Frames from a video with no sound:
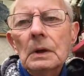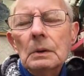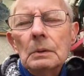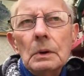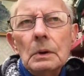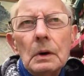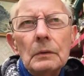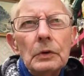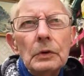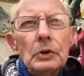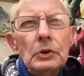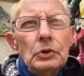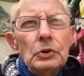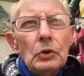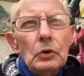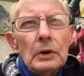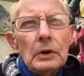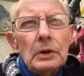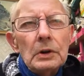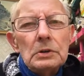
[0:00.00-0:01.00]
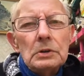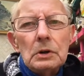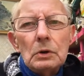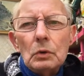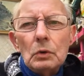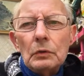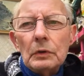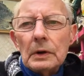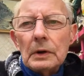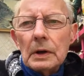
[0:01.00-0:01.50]
Well, if you enjoyed this
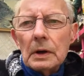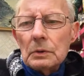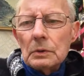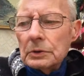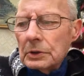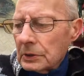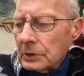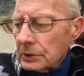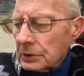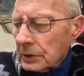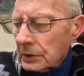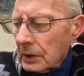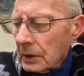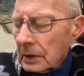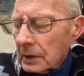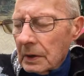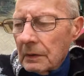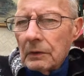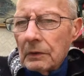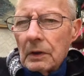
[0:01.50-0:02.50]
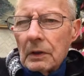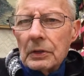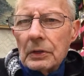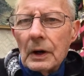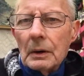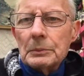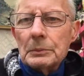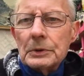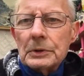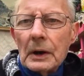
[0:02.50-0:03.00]
little video, just give you a
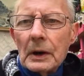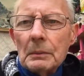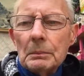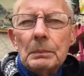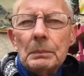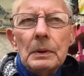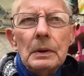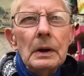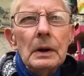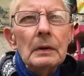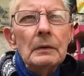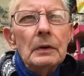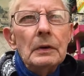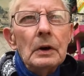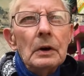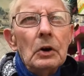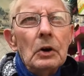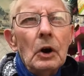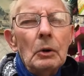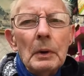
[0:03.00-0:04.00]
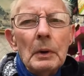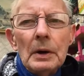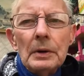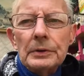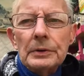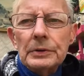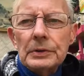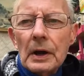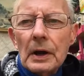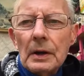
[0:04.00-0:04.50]
thumbs up, leave your
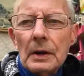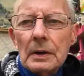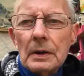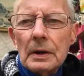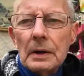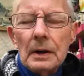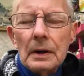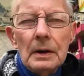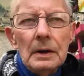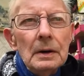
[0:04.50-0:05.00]
comments, and